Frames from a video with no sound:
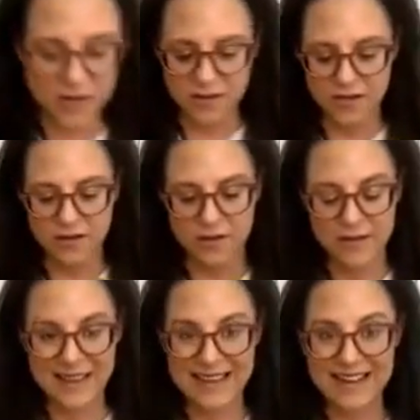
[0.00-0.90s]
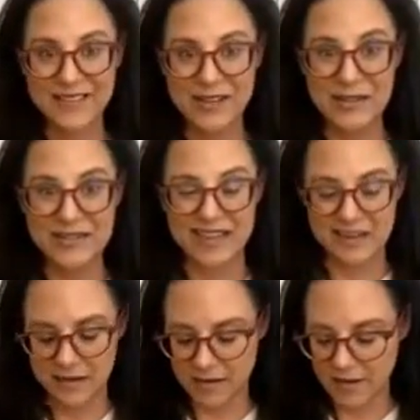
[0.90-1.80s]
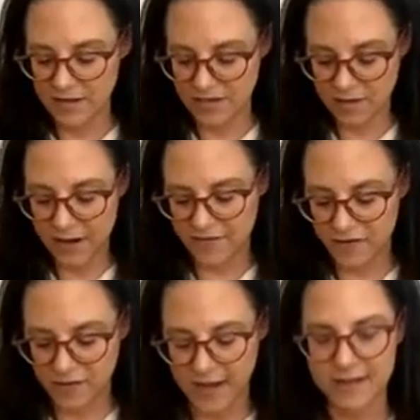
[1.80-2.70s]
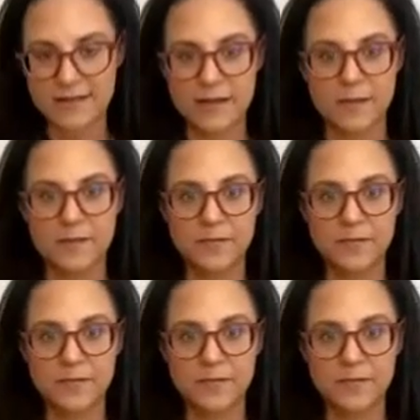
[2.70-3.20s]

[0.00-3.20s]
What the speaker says: do. And I've used it. So after you get some